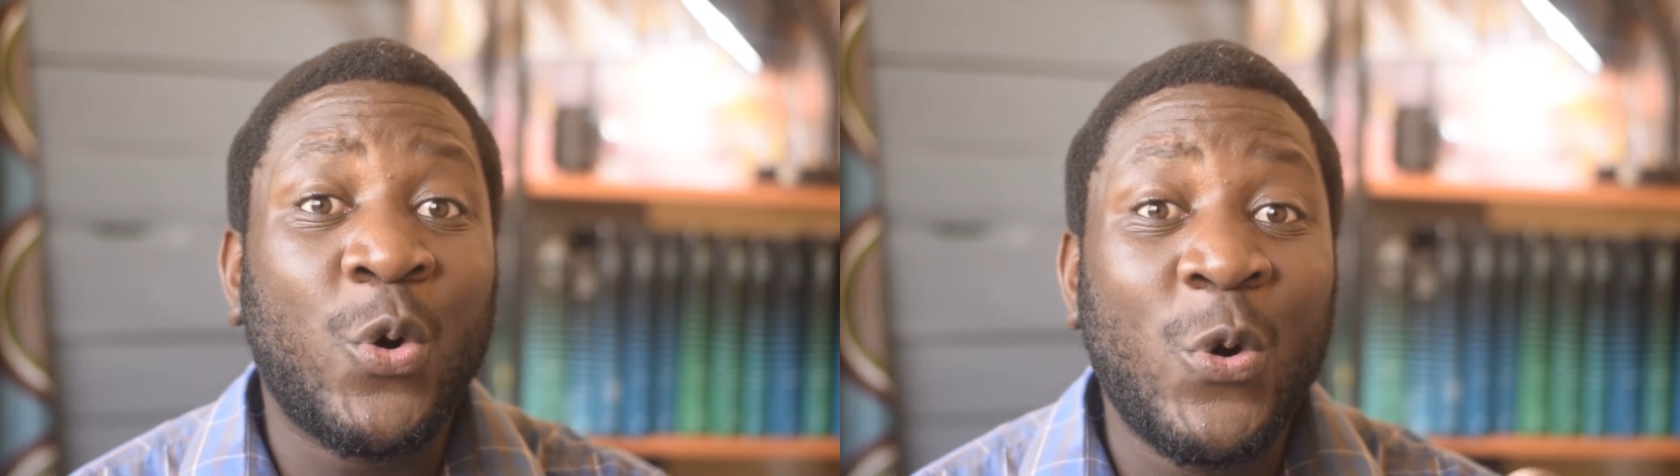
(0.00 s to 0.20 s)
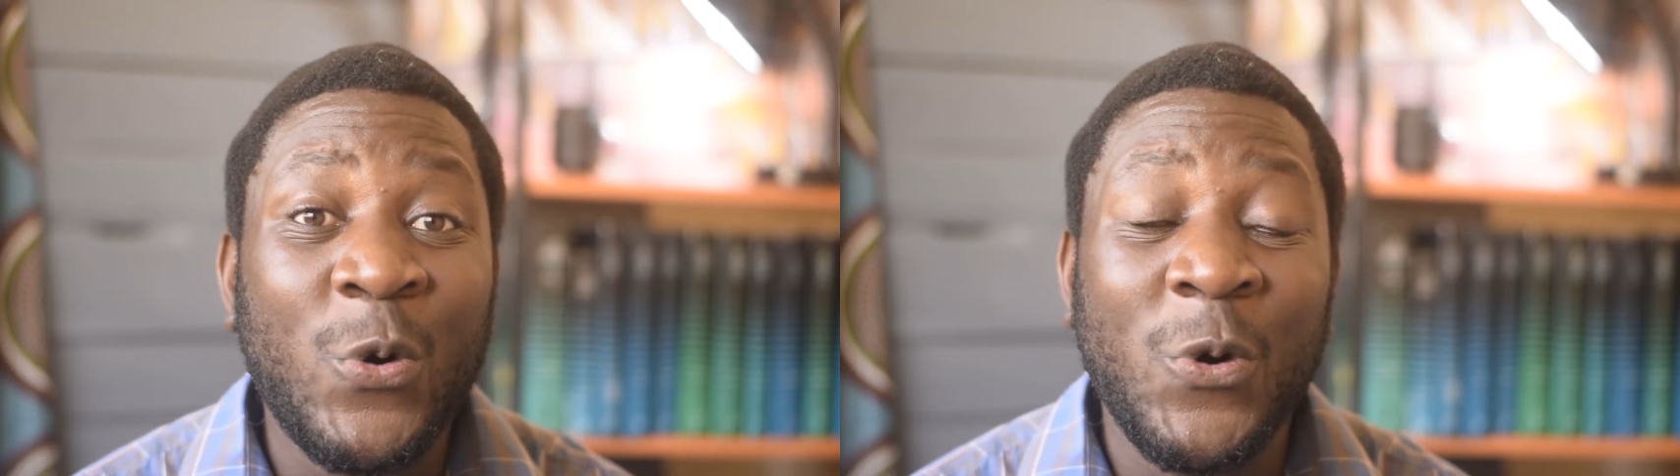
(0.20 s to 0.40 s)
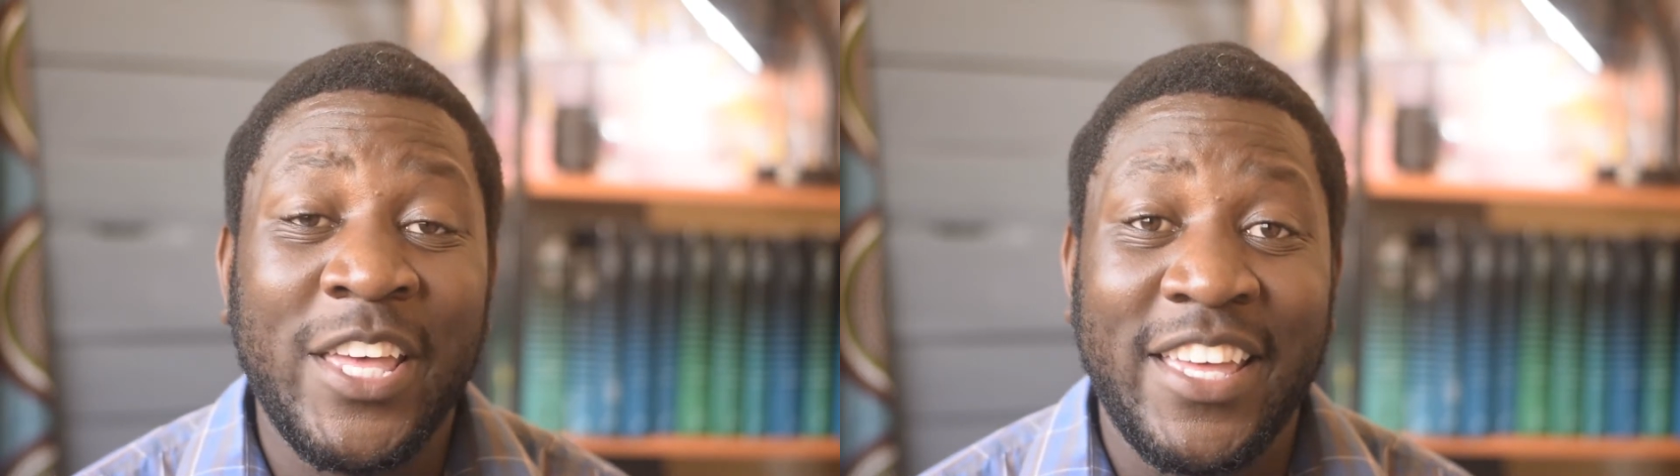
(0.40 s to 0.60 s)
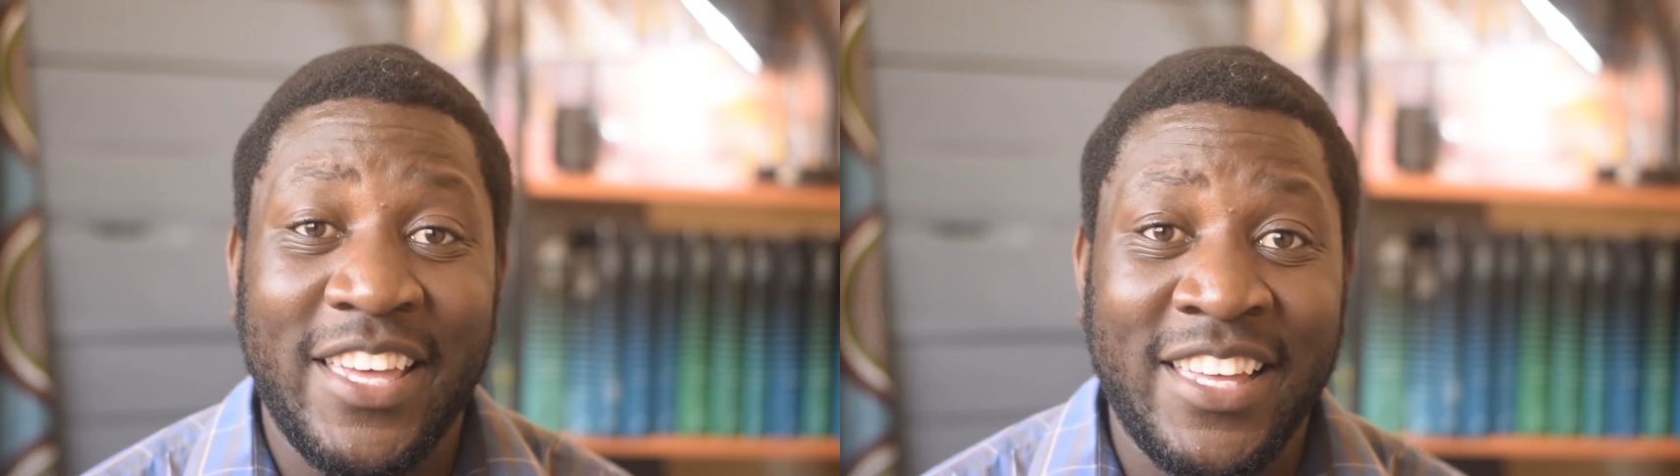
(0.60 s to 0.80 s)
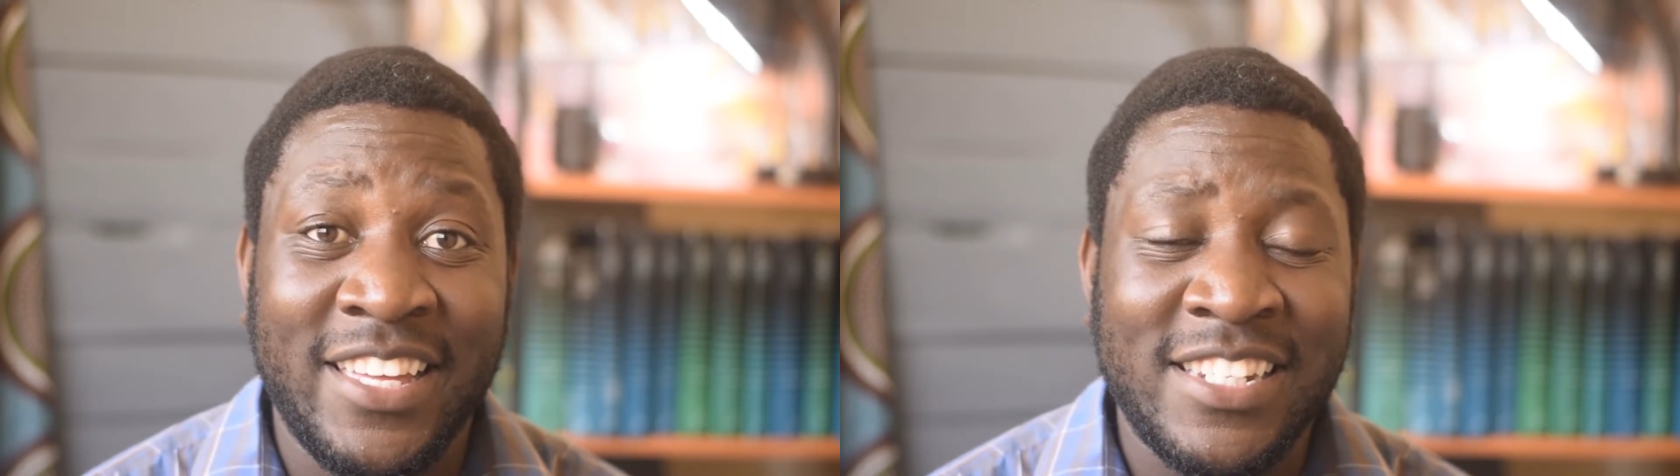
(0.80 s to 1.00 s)
who He
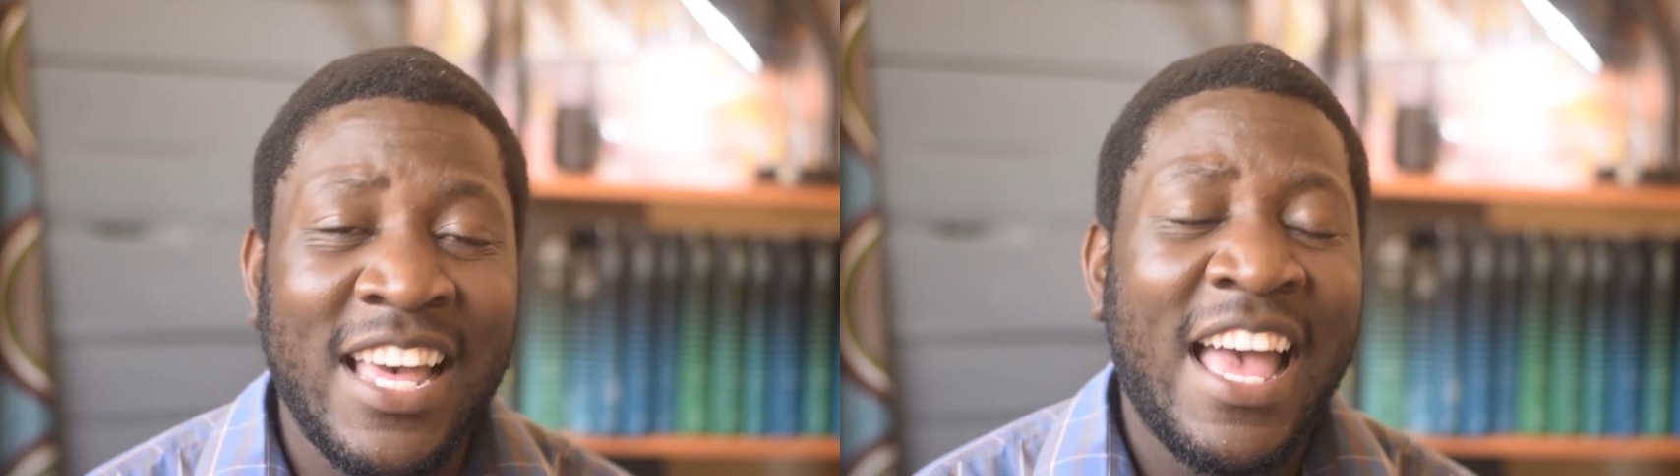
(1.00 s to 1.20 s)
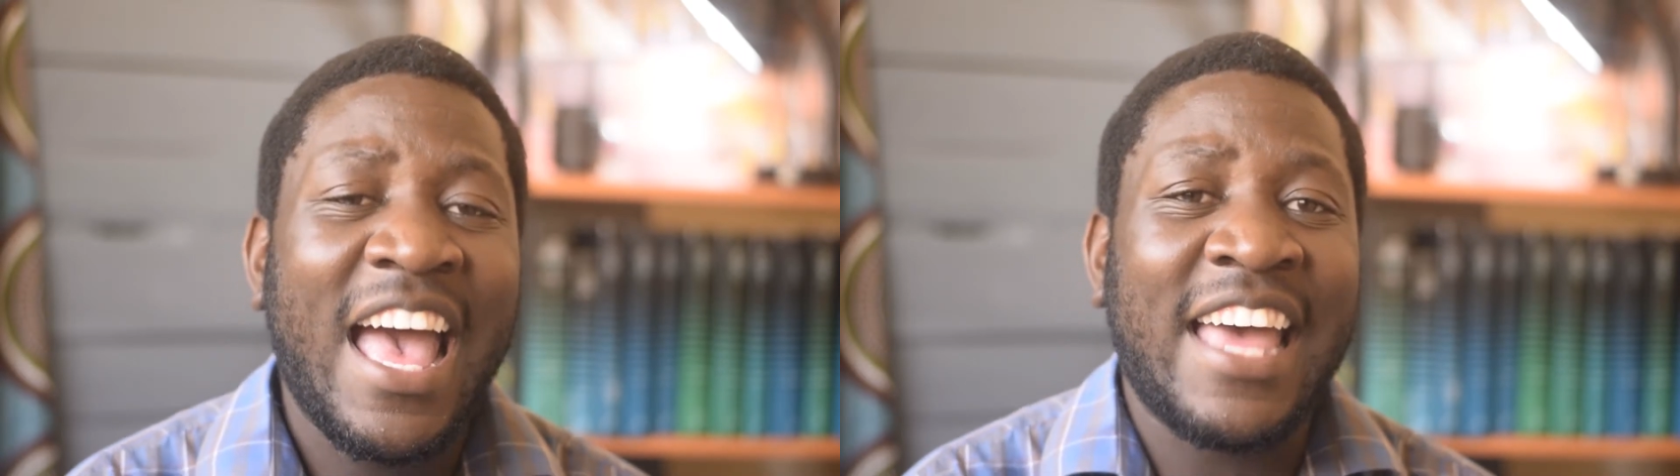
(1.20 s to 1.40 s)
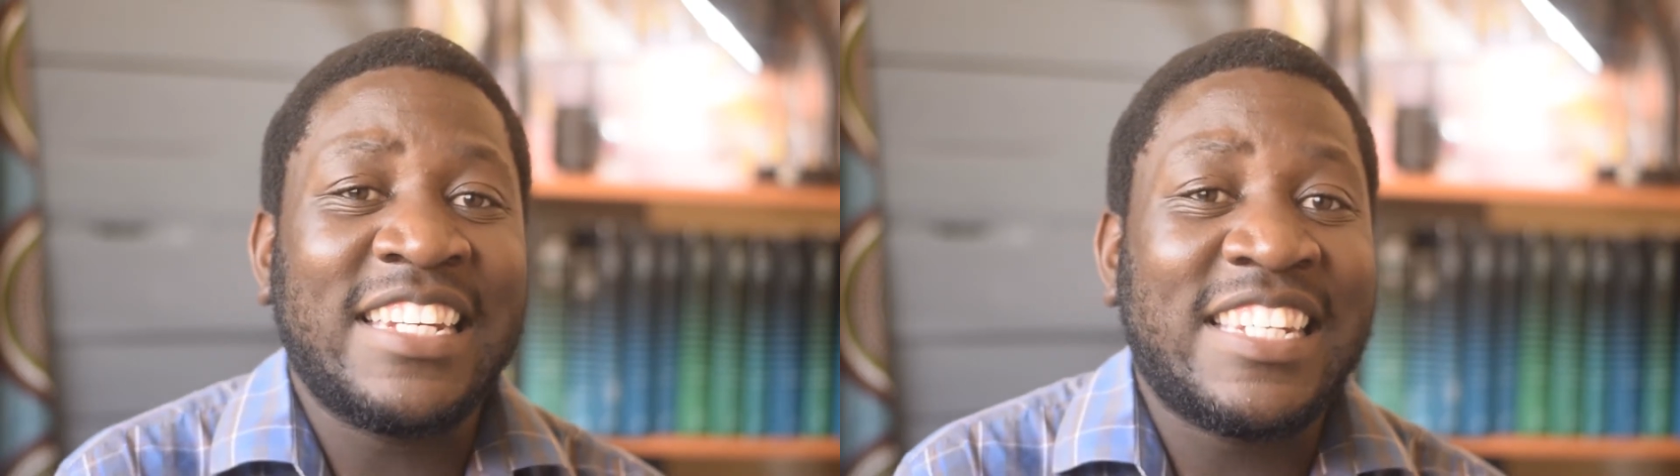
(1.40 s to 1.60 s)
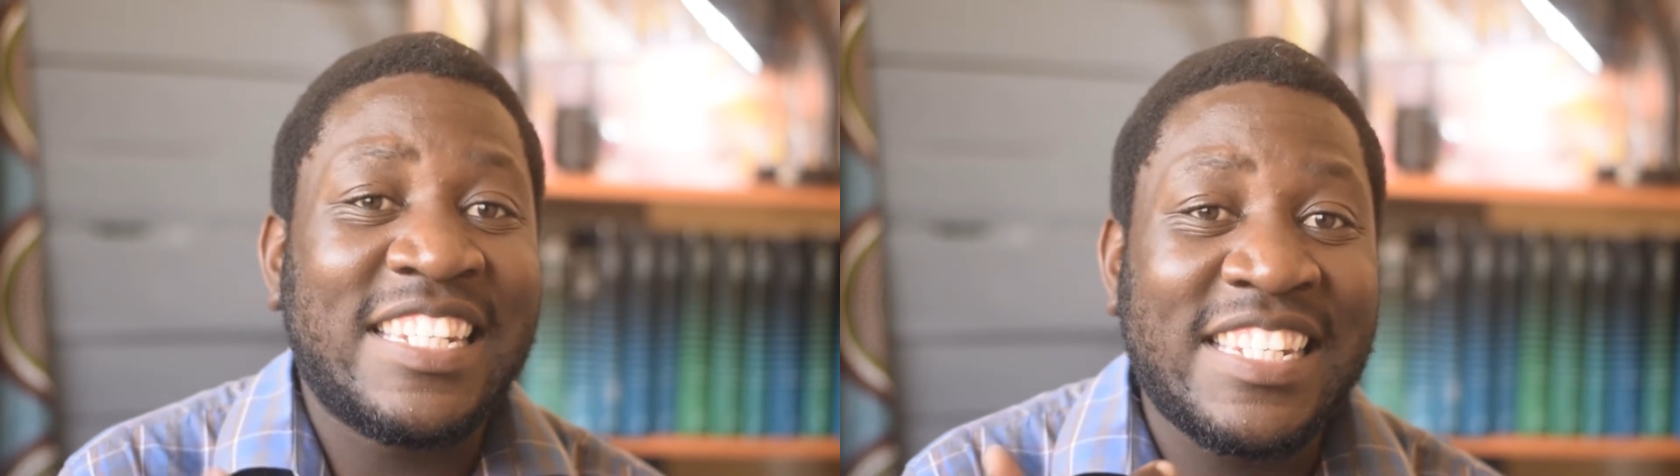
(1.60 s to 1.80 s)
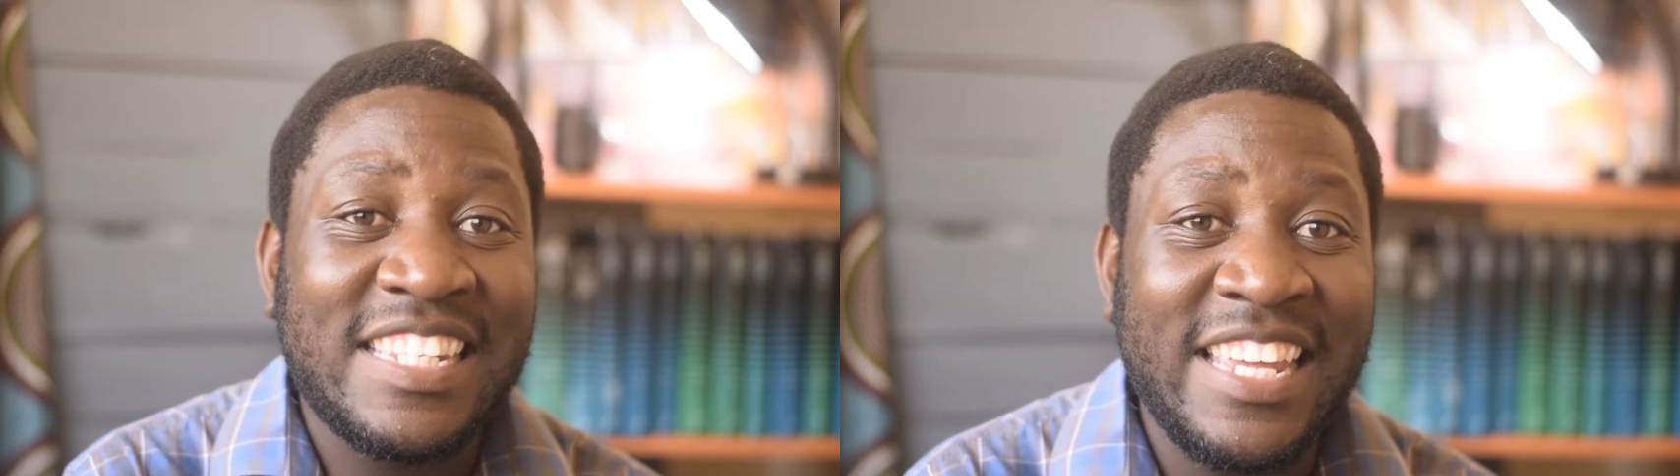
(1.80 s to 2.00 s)
is and
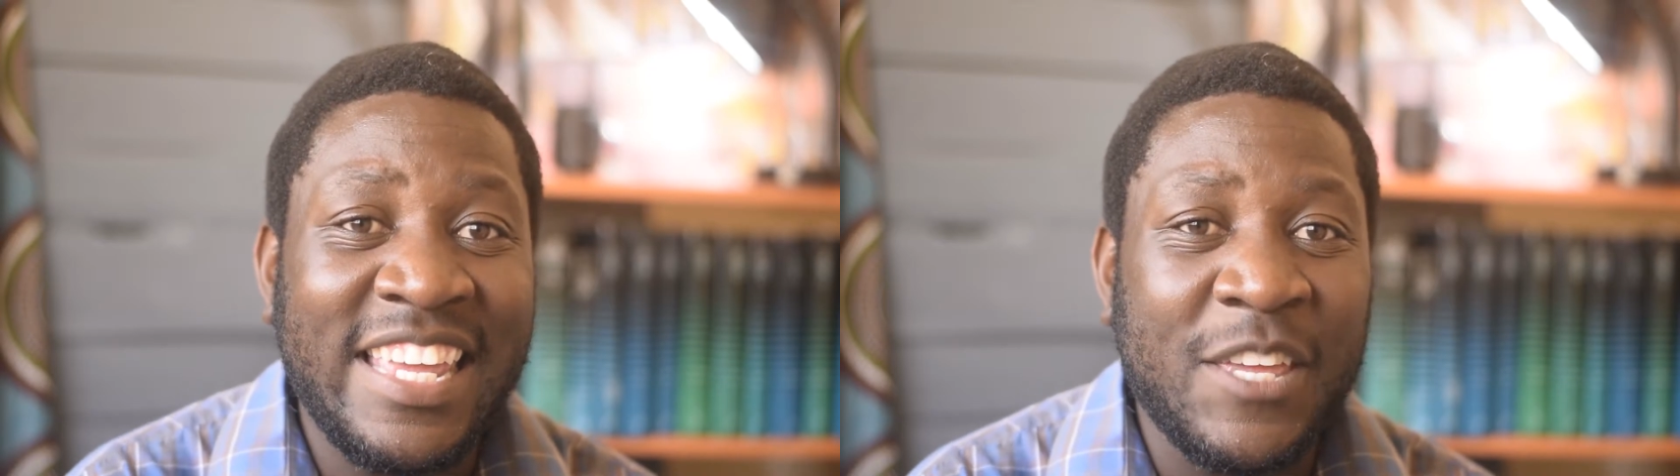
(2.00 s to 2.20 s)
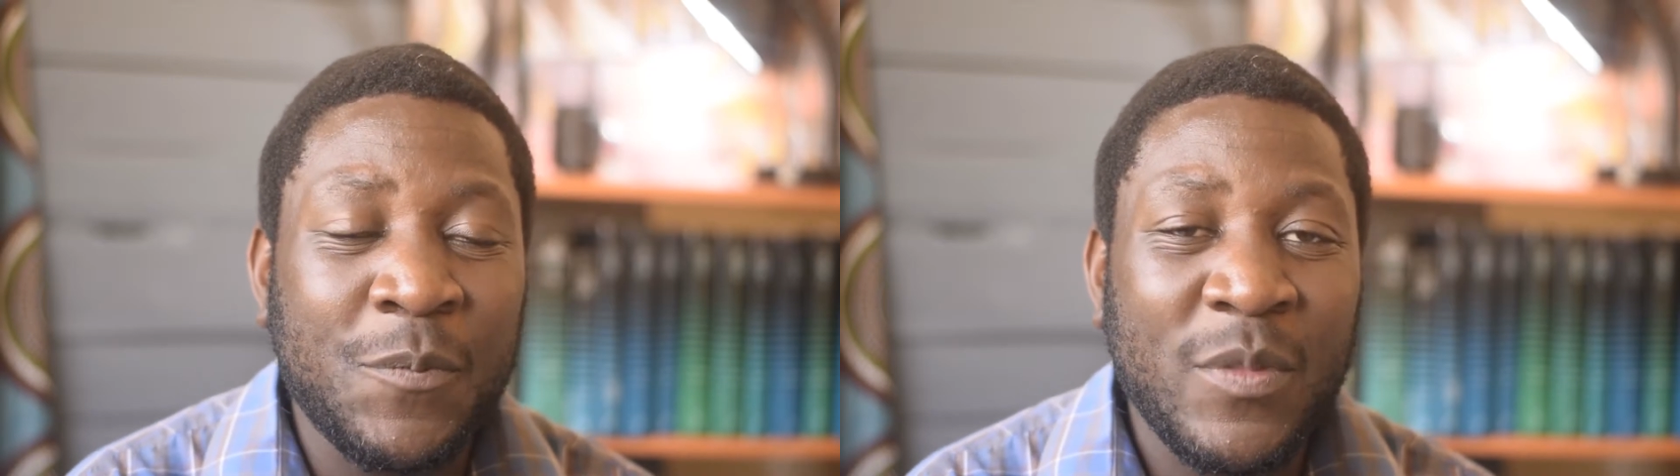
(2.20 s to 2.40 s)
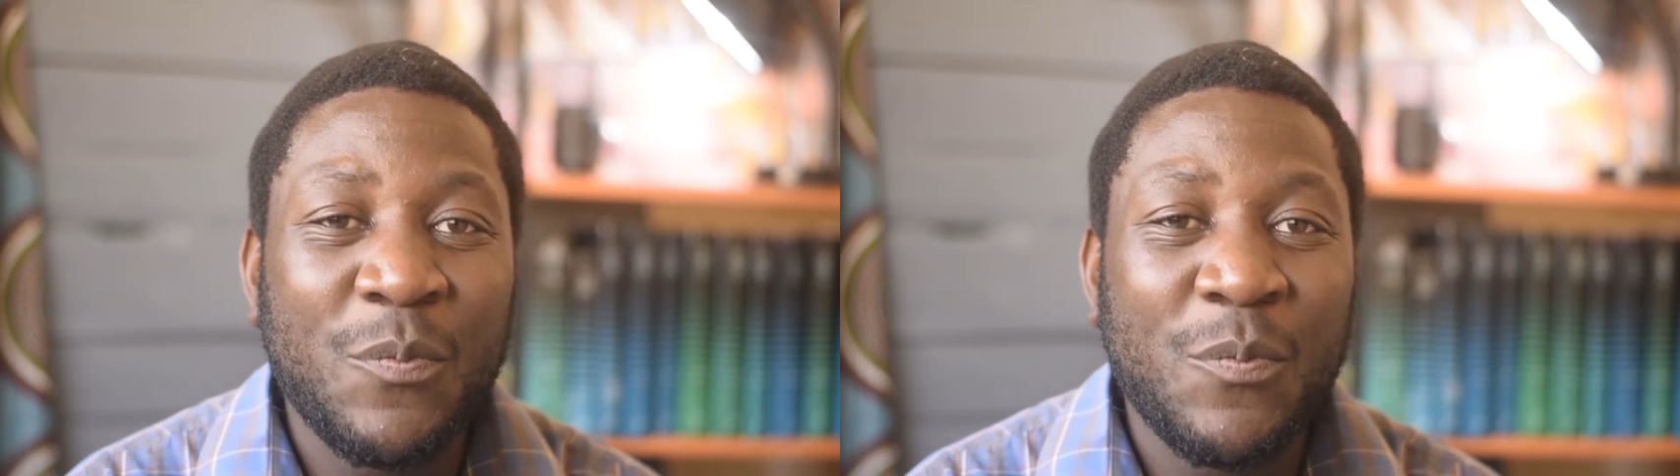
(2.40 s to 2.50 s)
see